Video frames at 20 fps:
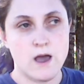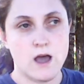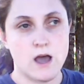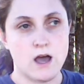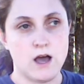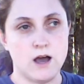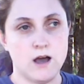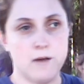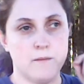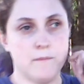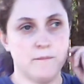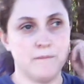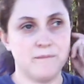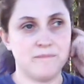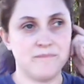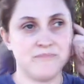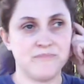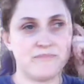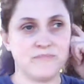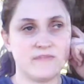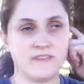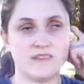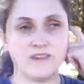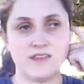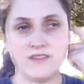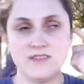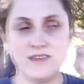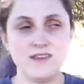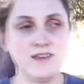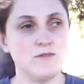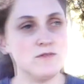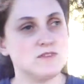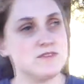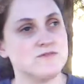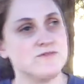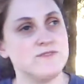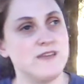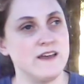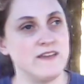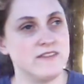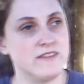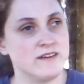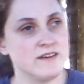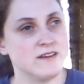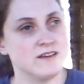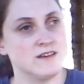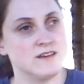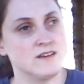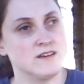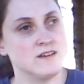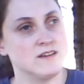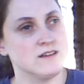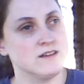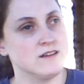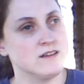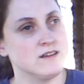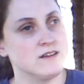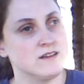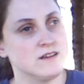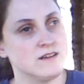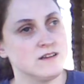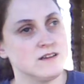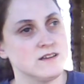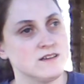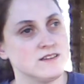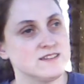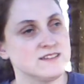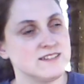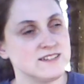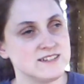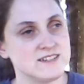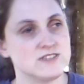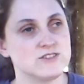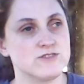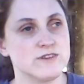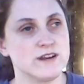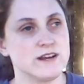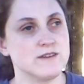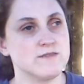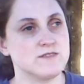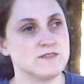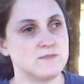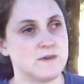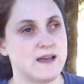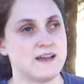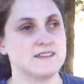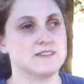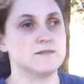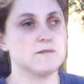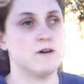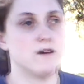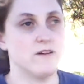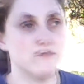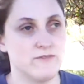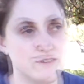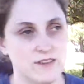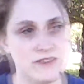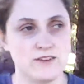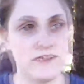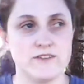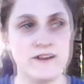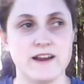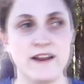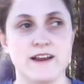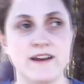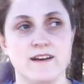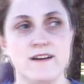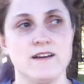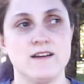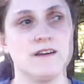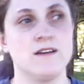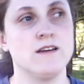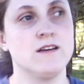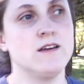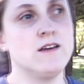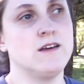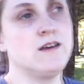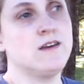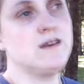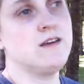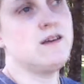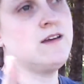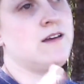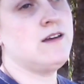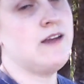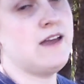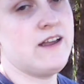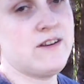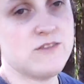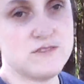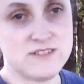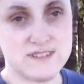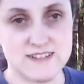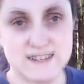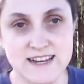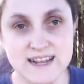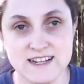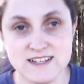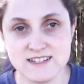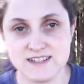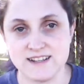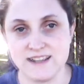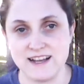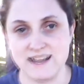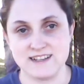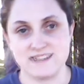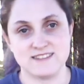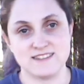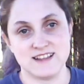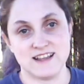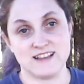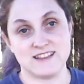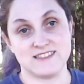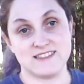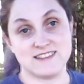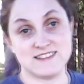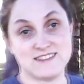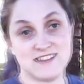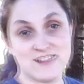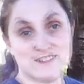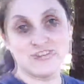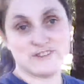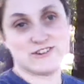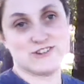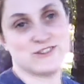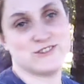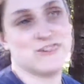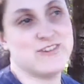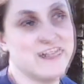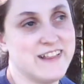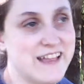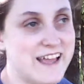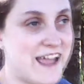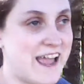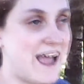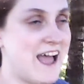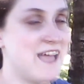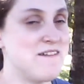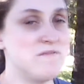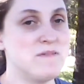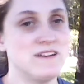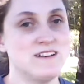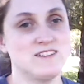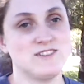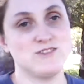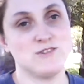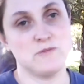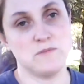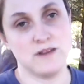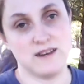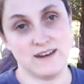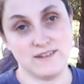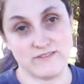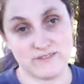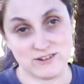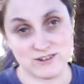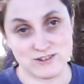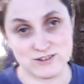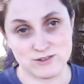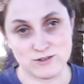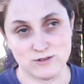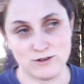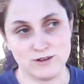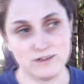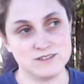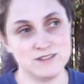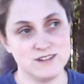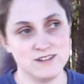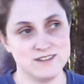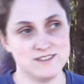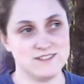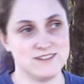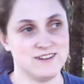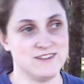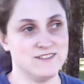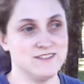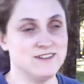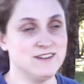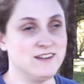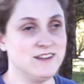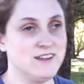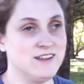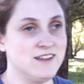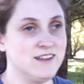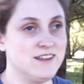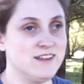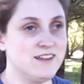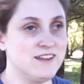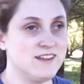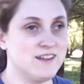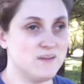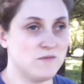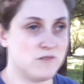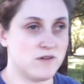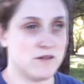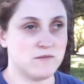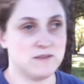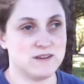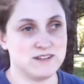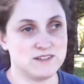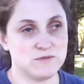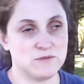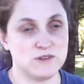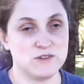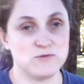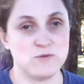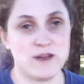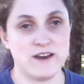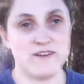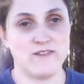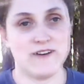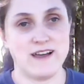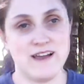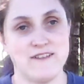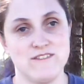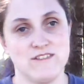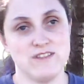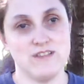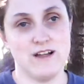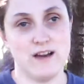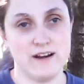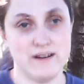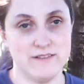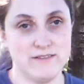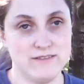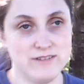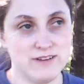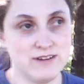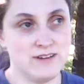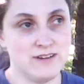I think it was 5th. 6th grade was basketball. 5th grade, there was a dance class at this other school. I've been to so many different schools, so that probably explains why I don't have a lot of